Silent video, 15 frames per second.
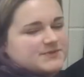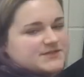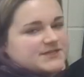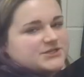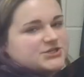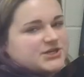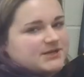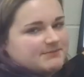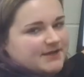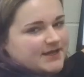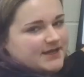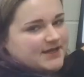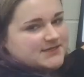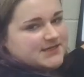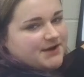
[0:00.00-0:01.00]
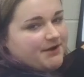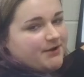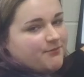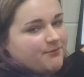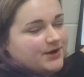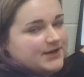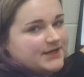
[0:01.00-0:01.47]
positioning my hand how I
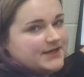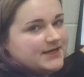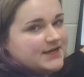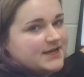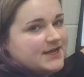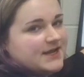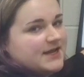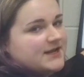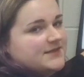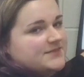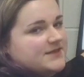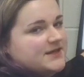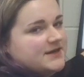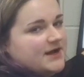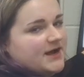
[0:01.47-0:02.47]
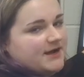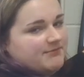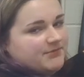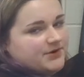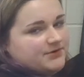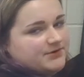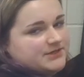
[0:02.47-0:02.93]
want it, and then I'm
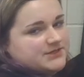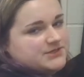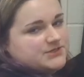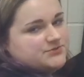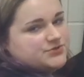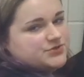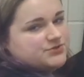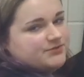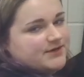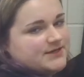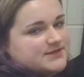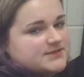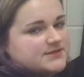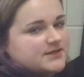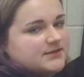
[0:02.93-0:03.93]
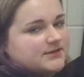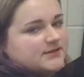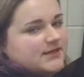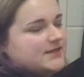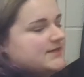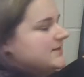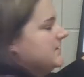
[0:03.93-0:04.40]
going to trace
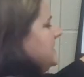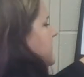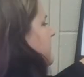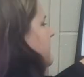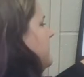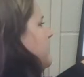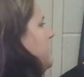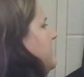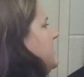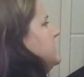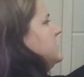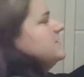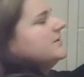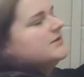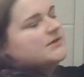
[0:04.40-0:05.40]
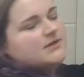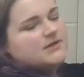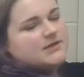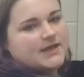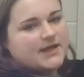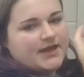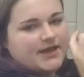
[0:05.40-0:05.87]
lightly with my pencil,
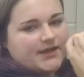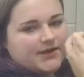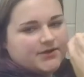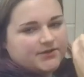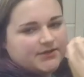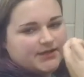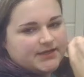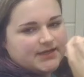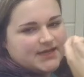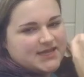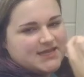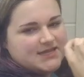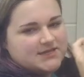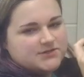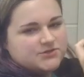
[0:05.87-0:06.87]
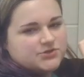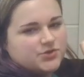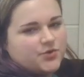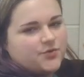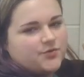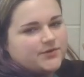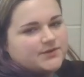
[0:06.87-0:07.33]
angling in
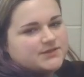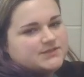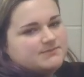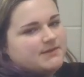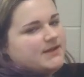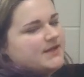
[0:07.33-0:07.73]
towards my